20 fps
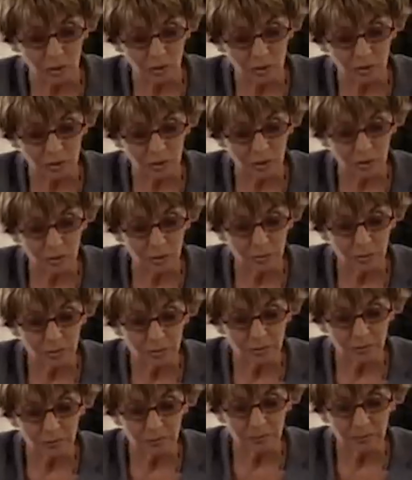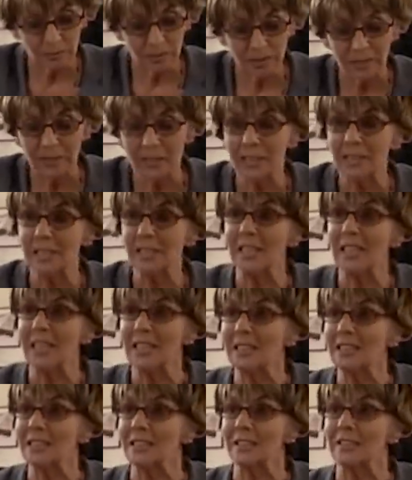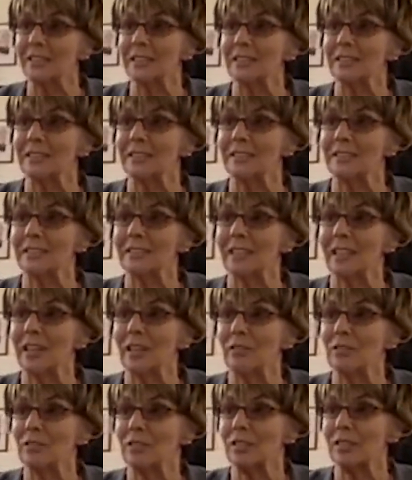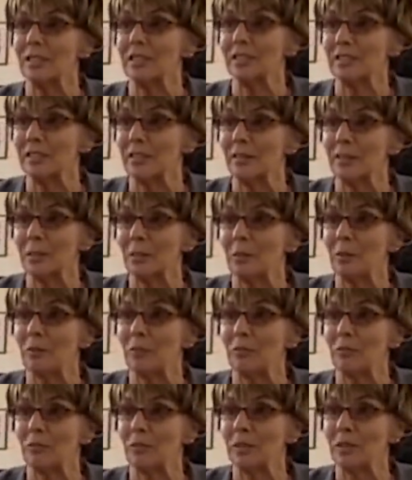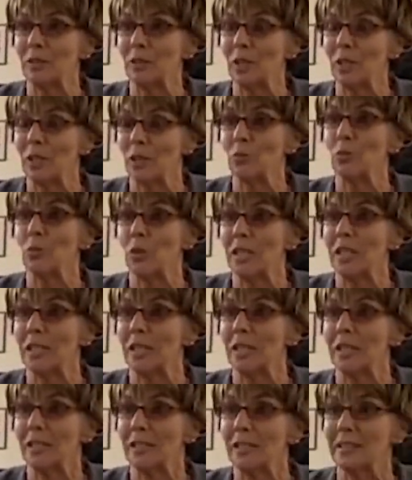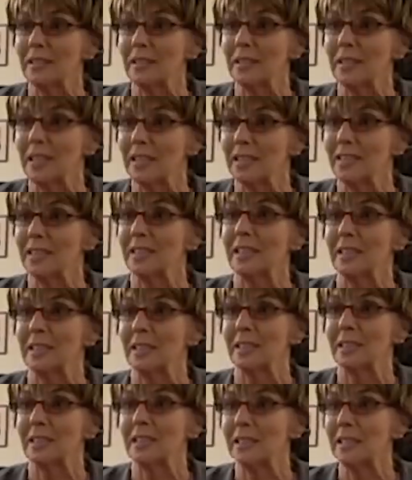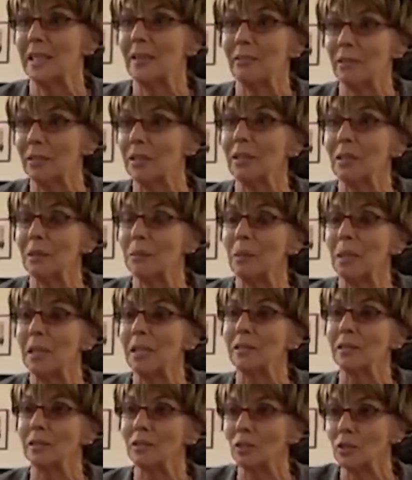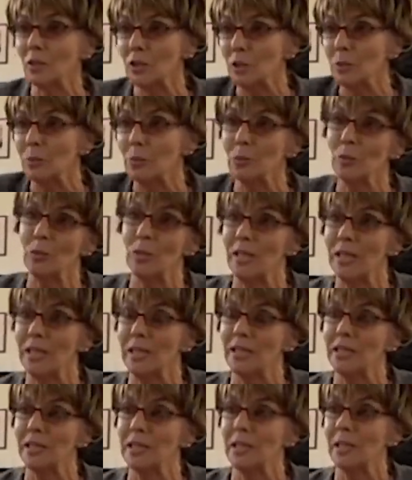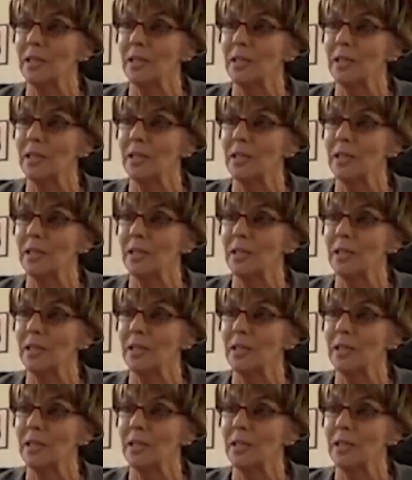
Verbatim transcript: October? A year later, after this, I think is realised that that's it. He's never going to make the top grade.